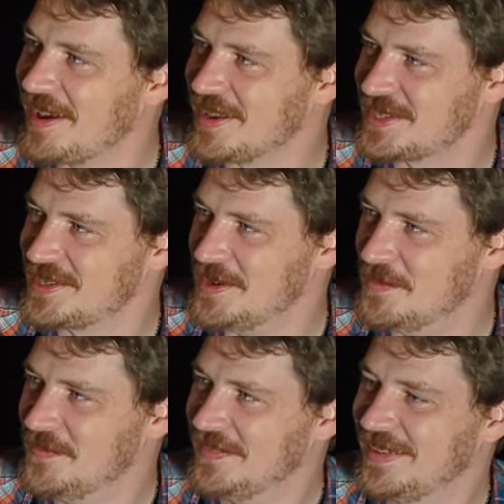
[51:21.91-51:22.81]
I don't even know if
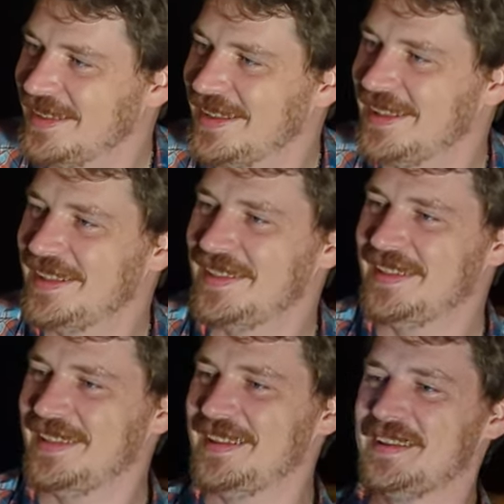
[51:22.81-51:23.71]
I have.
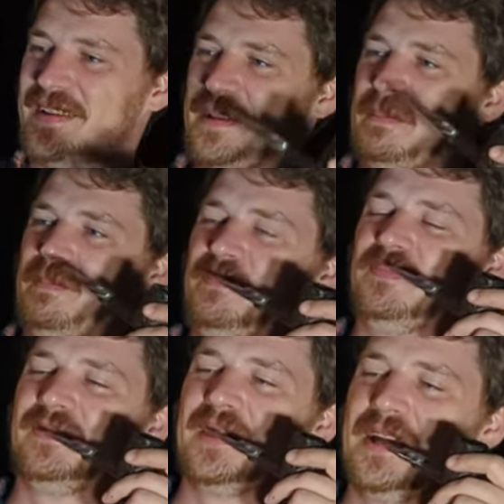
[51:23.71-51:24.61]

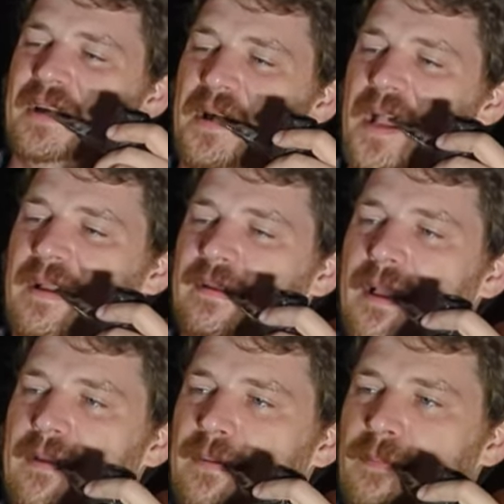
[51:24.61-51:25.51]
Oh my
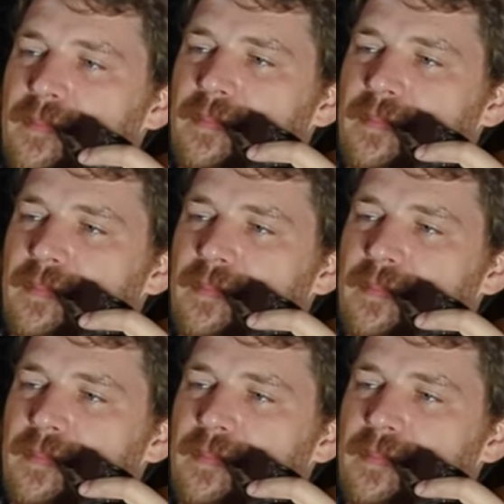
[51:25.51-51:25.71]
goodness.